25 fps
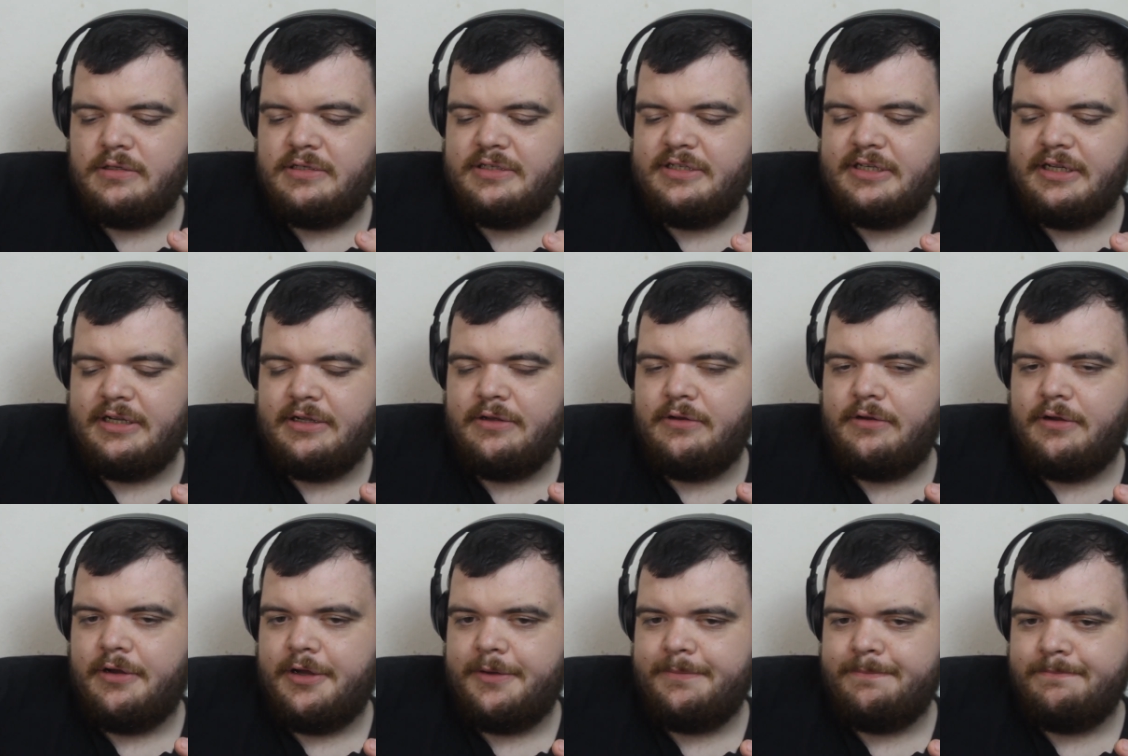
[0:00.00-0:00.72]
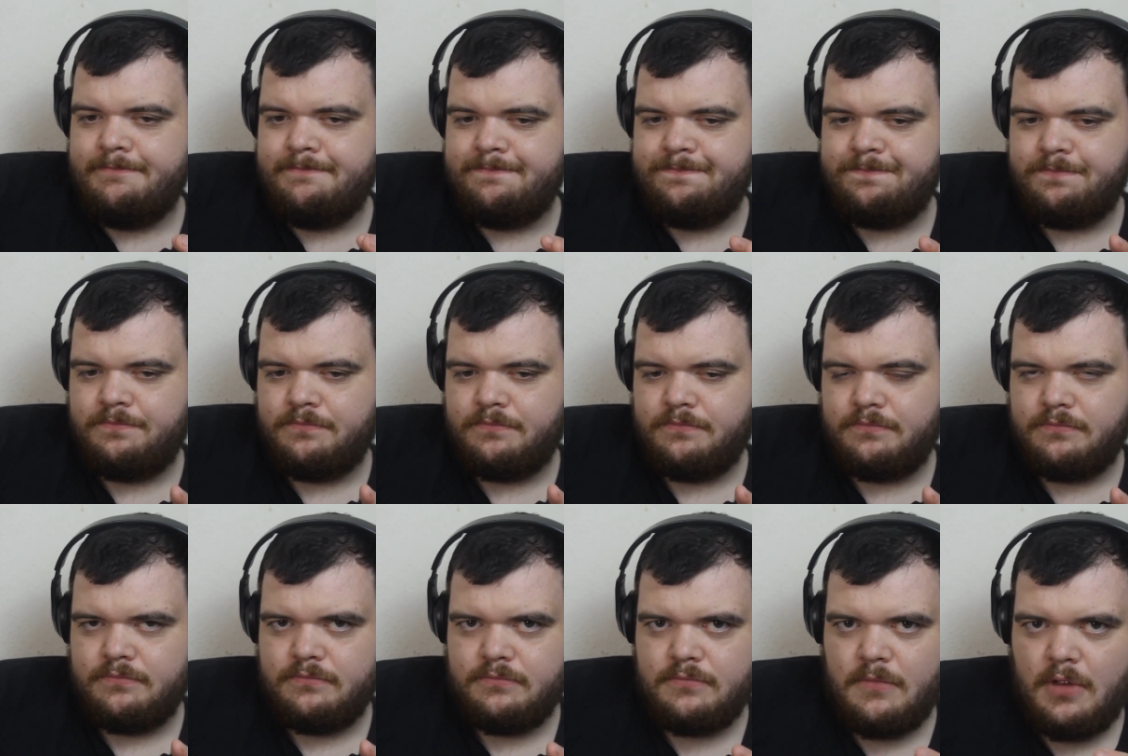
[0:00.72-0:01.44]
Tinklecom
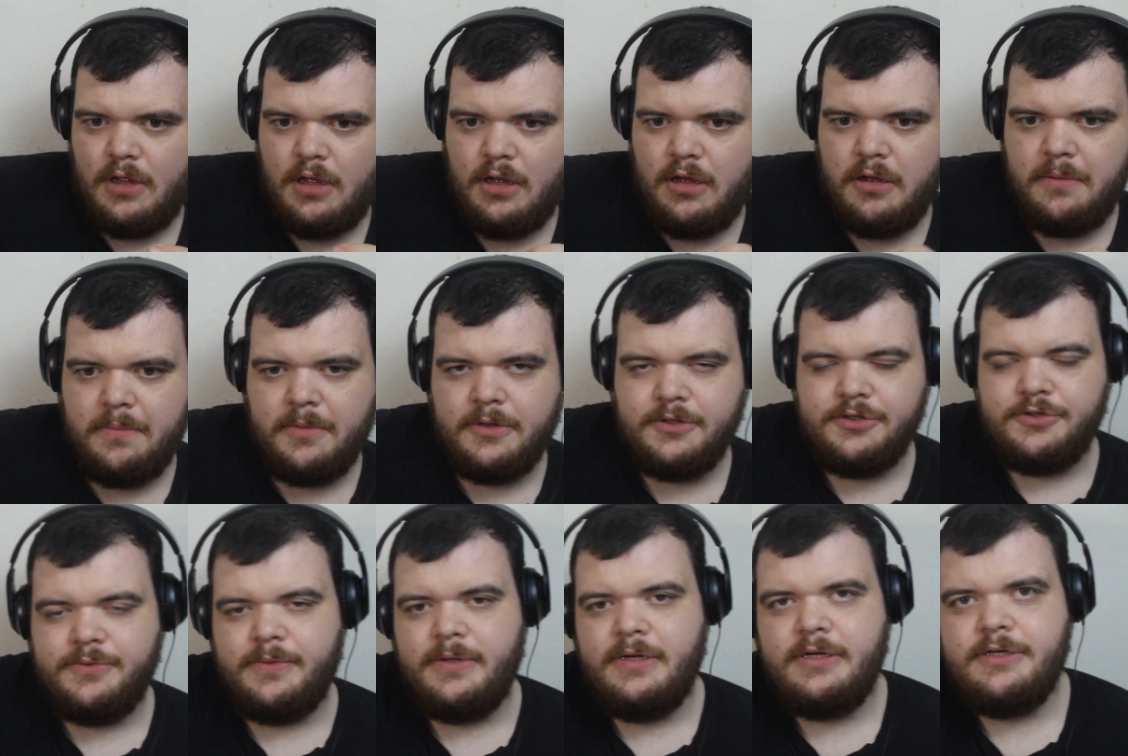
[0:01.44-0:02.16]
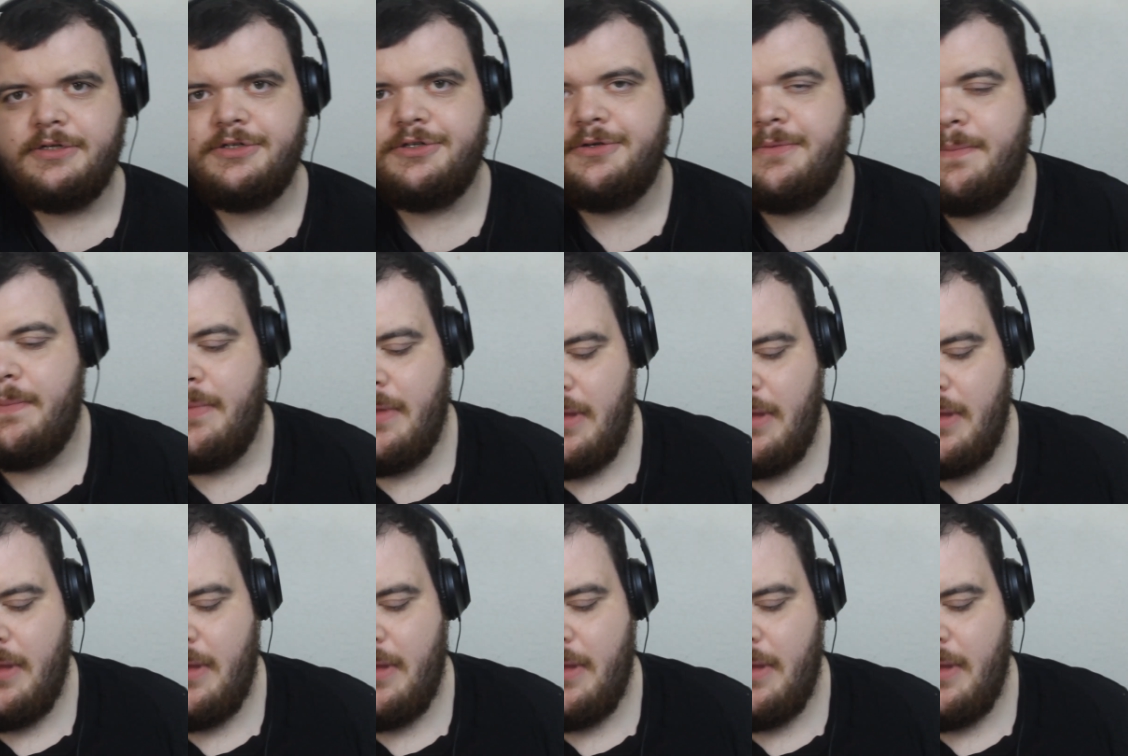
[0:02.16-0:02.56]
um, on Twitch,